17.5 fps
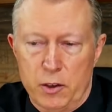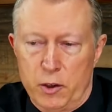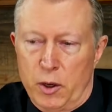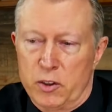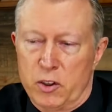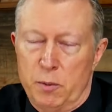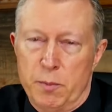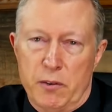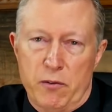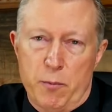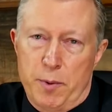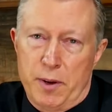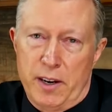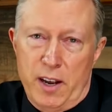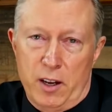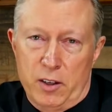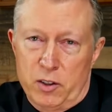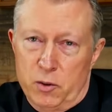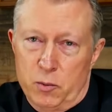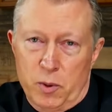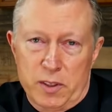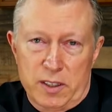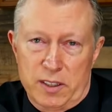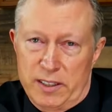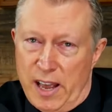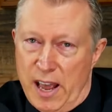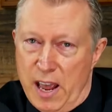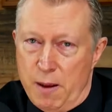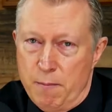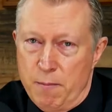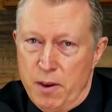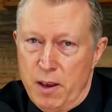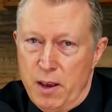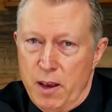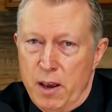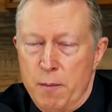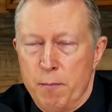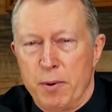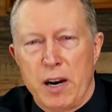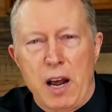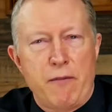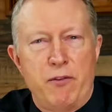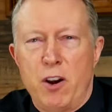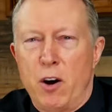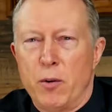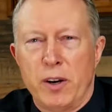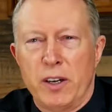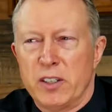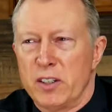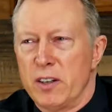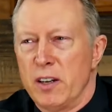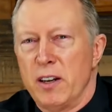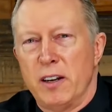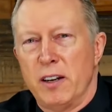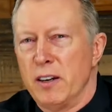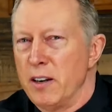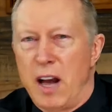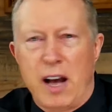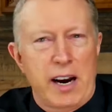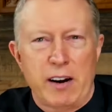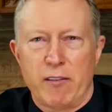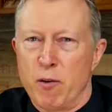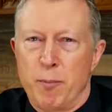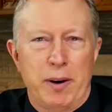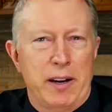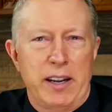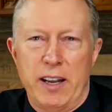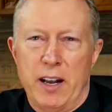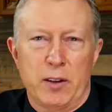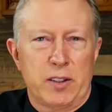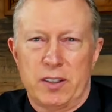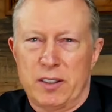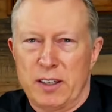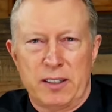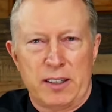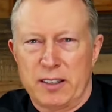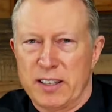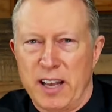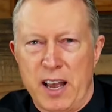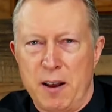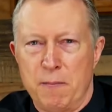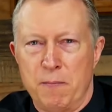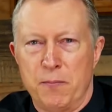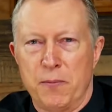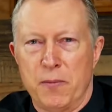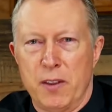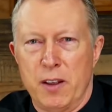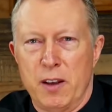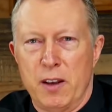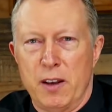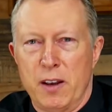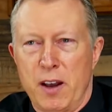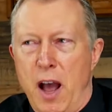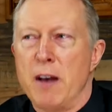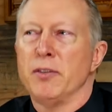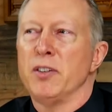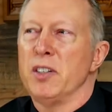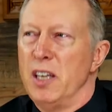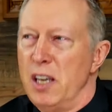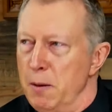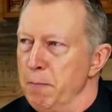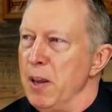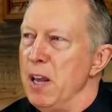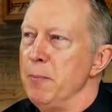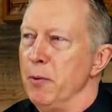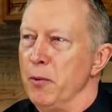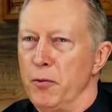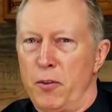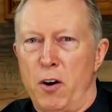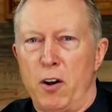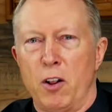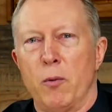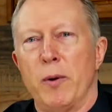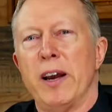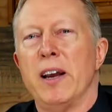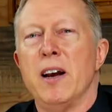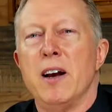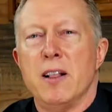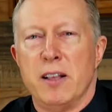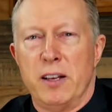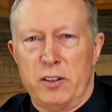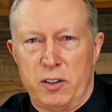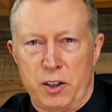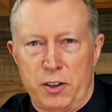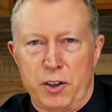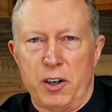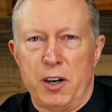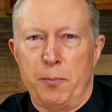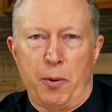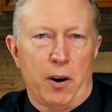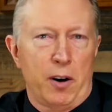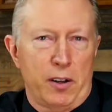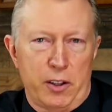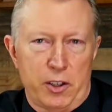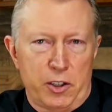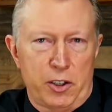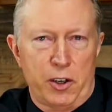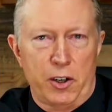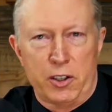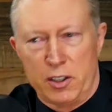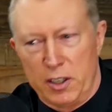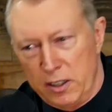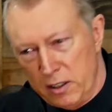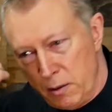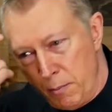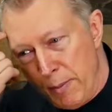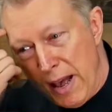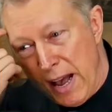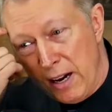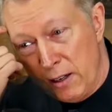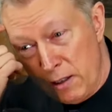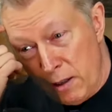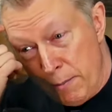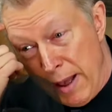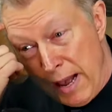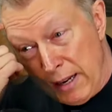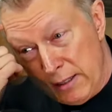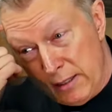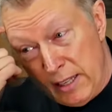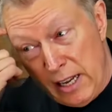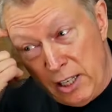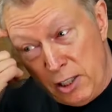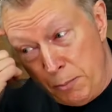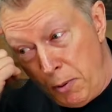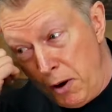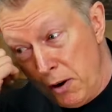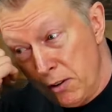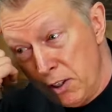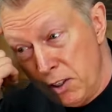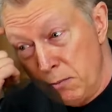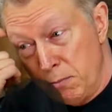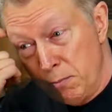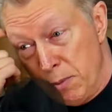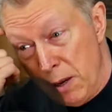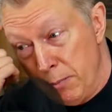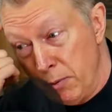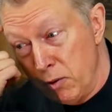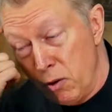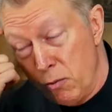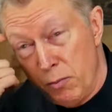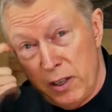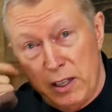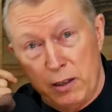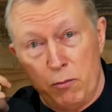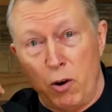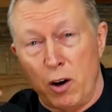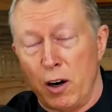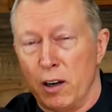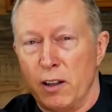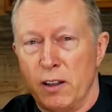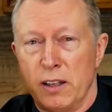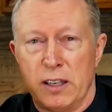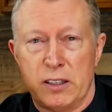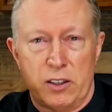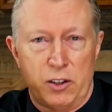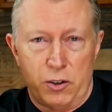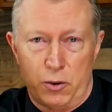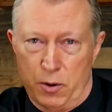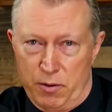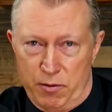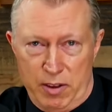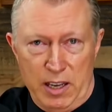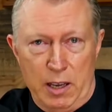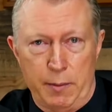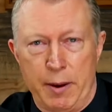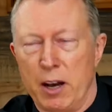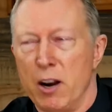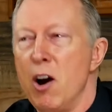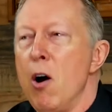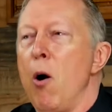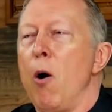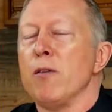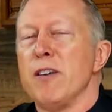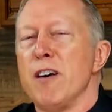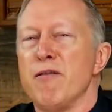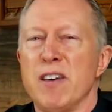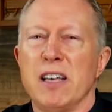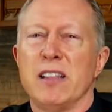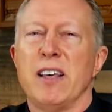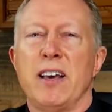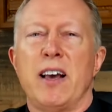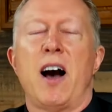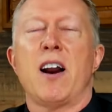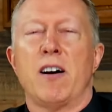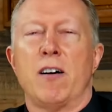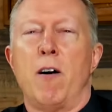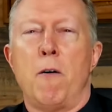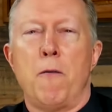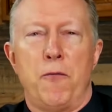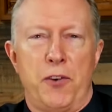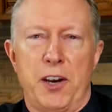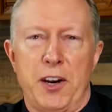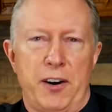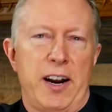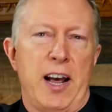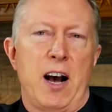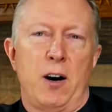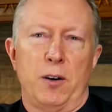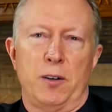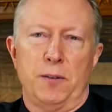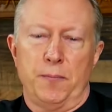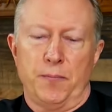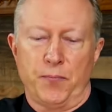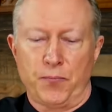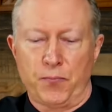So I assumed everybody else's was the same. But I've noticed not everybody else's is the same. I've seen people fall away. This is the dirty part of the church. This is the backstage part that people don't really want to listen to or think about, or they think they got it all figured out.